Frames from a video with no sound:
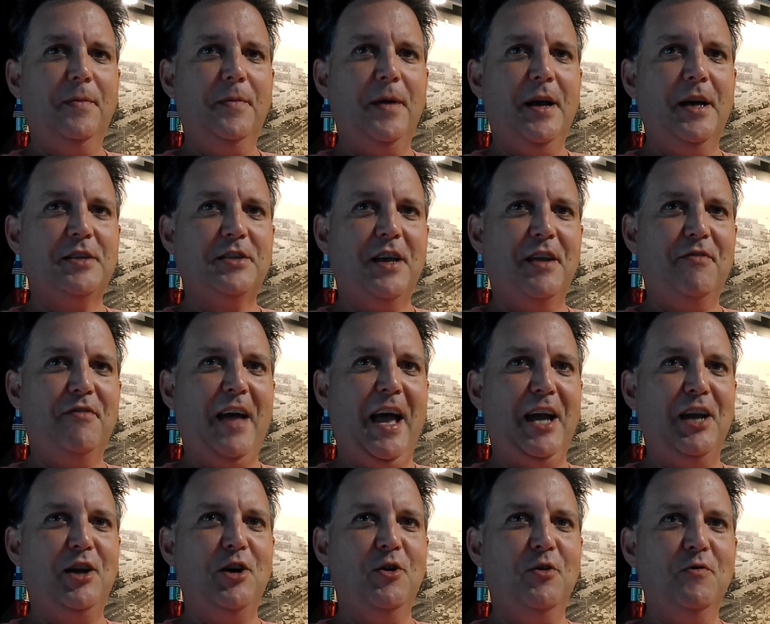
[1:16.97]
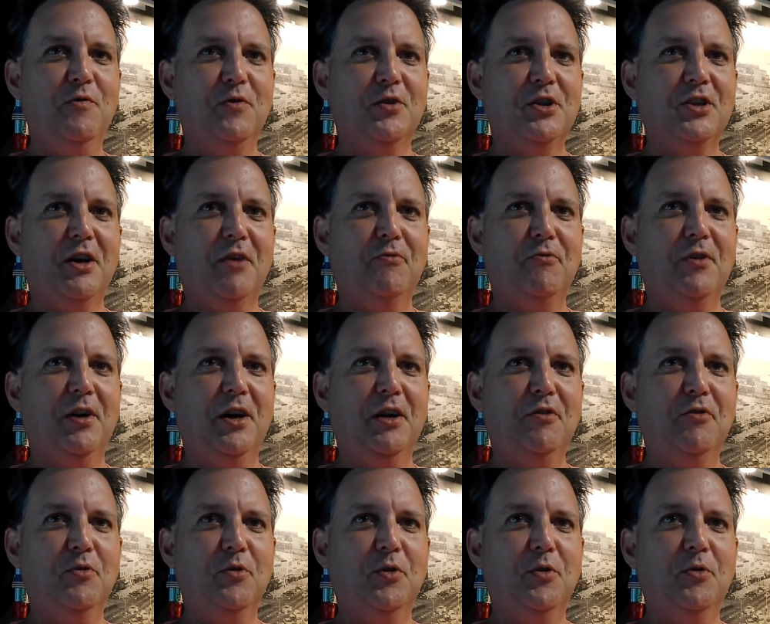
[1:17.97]
as a thank you for suffering
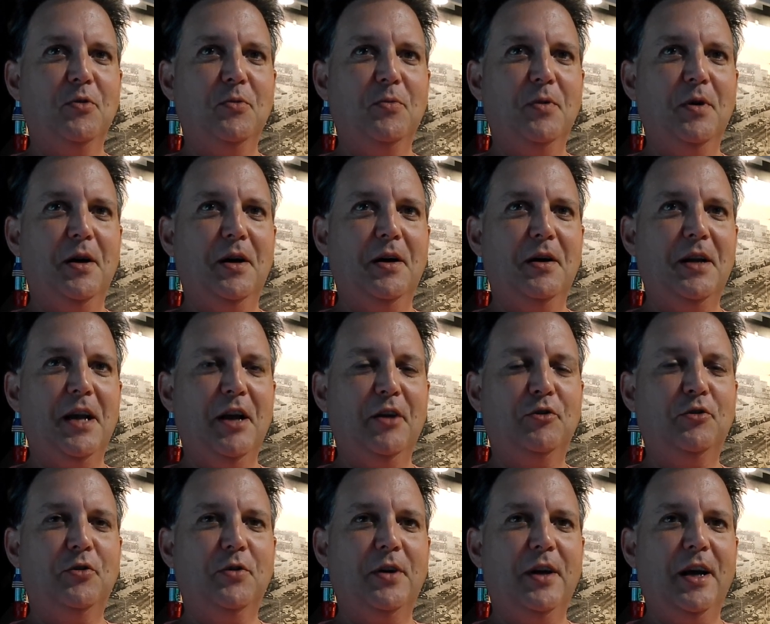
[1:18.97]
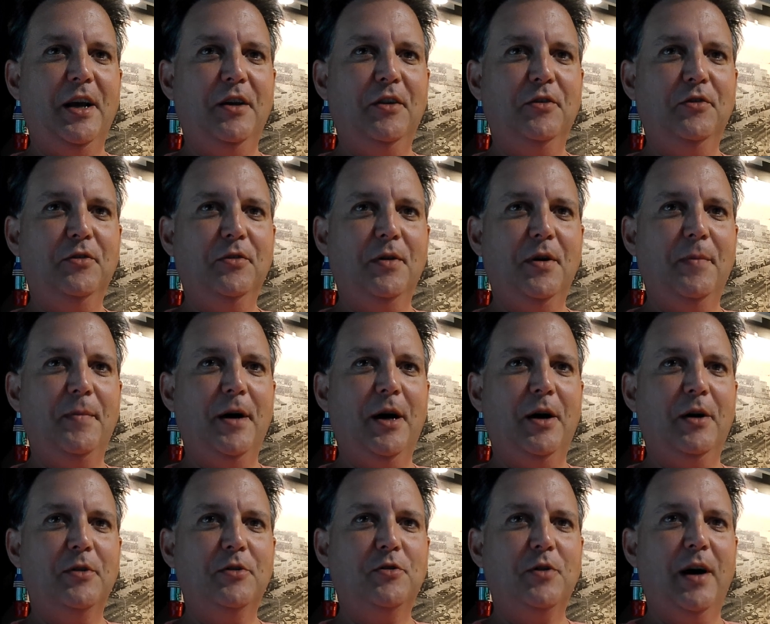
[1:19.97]
through yesterday's
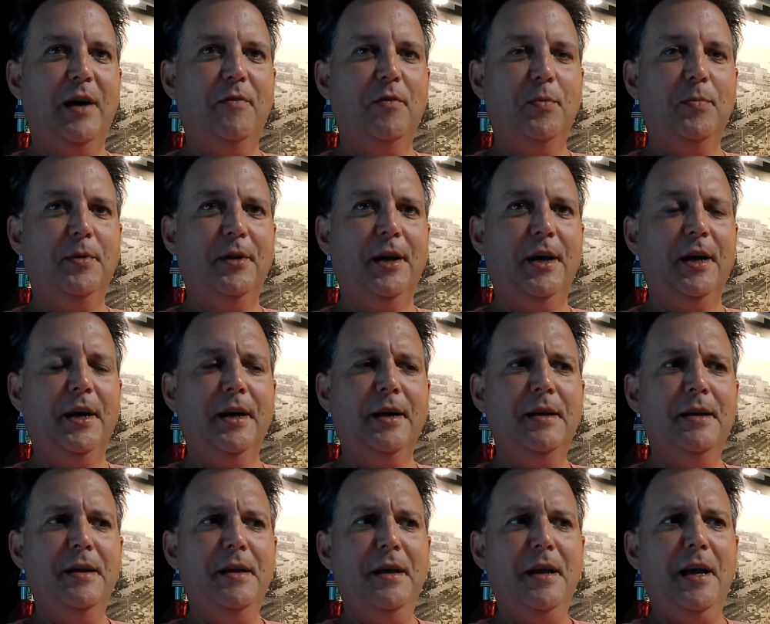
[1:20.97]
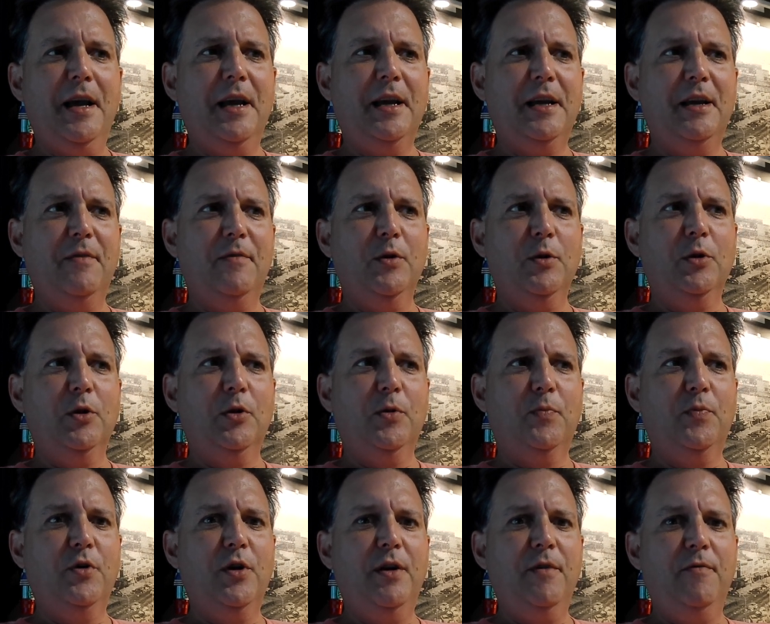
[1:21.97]
about travel planning, and give you a little
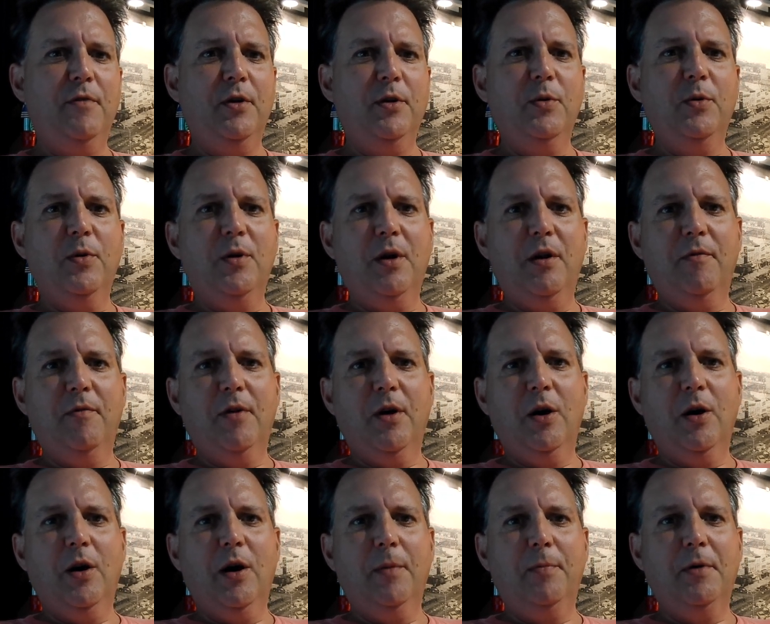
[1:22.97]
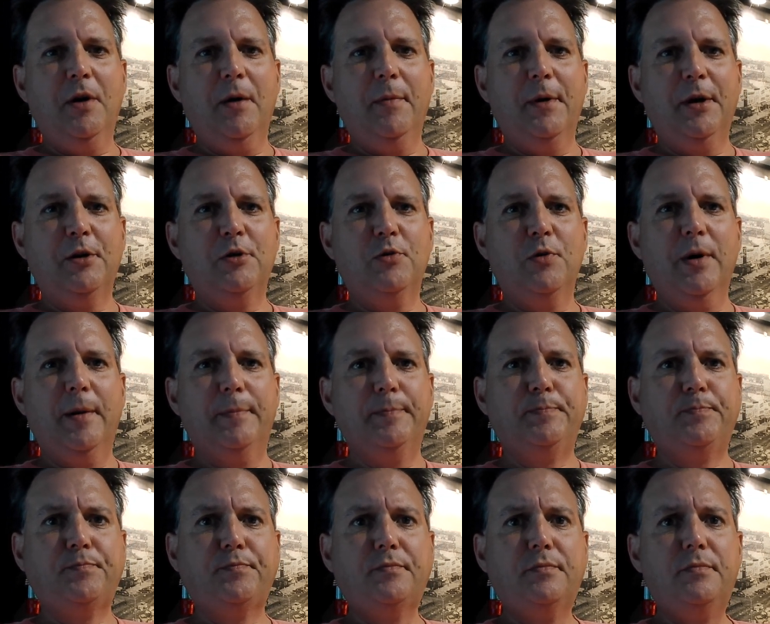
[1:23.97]
preview of our upcoming trip.
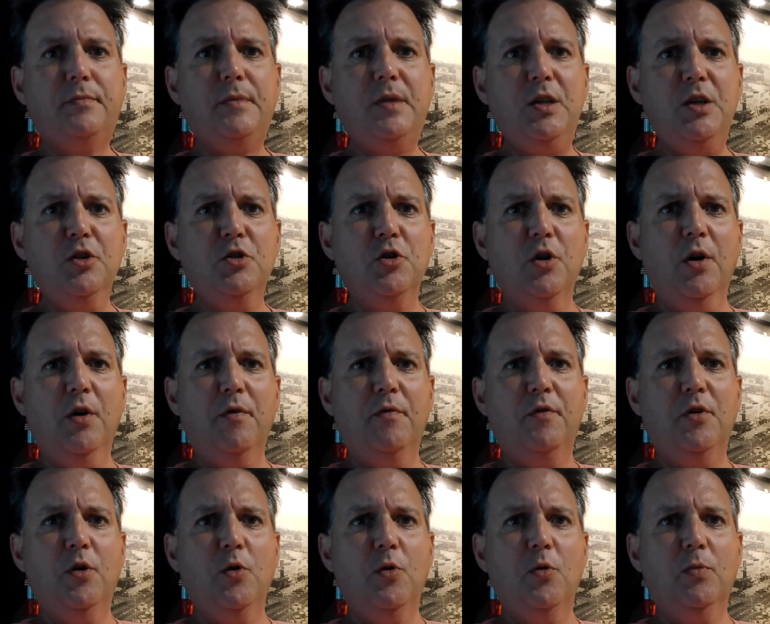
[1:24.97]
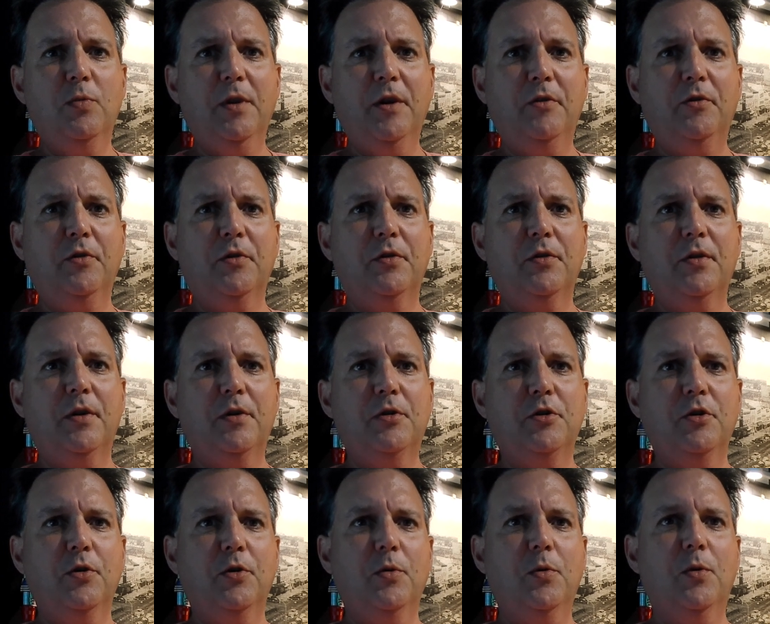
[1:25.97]
So if you listened
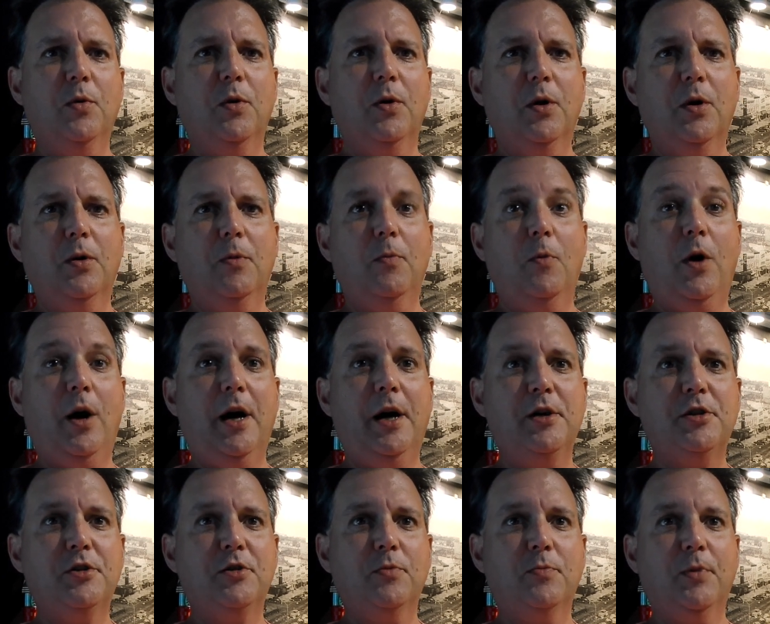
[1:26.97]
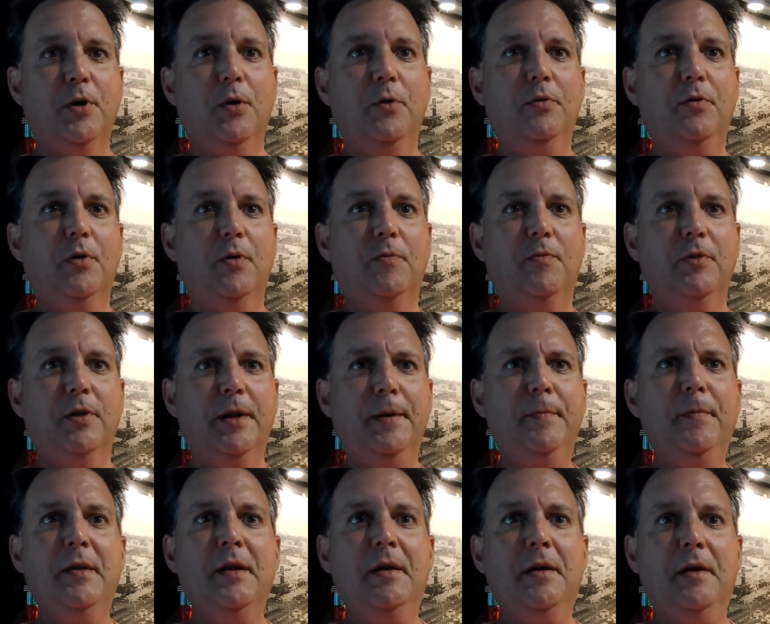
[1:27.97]
to or watched both, hopefully,
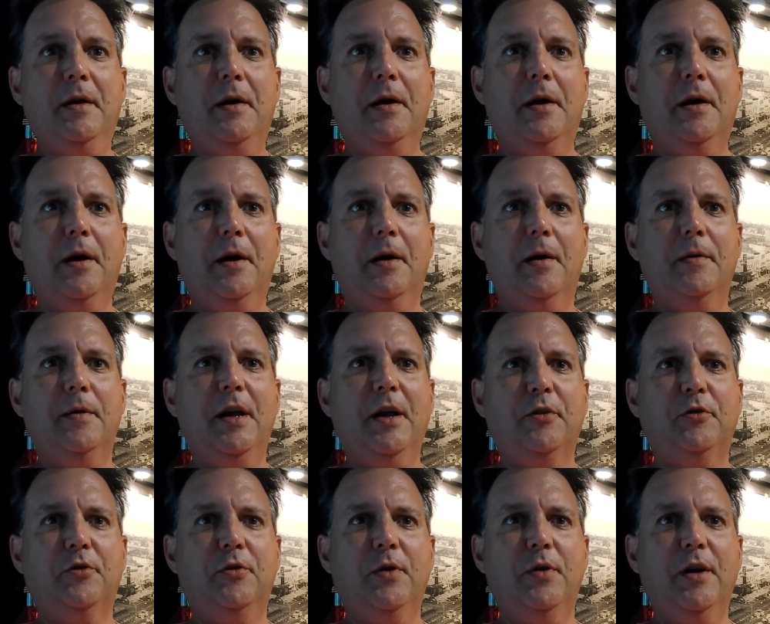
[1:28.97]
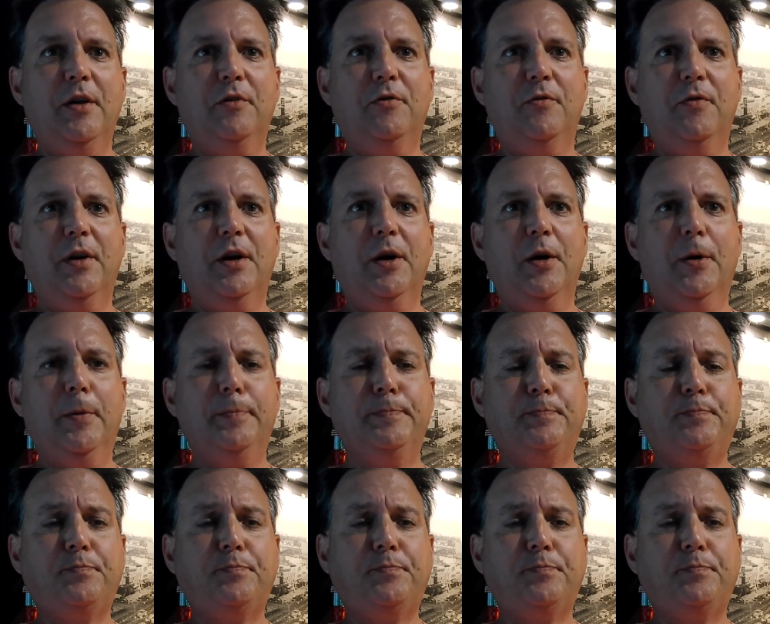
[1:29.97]
yesterday's video,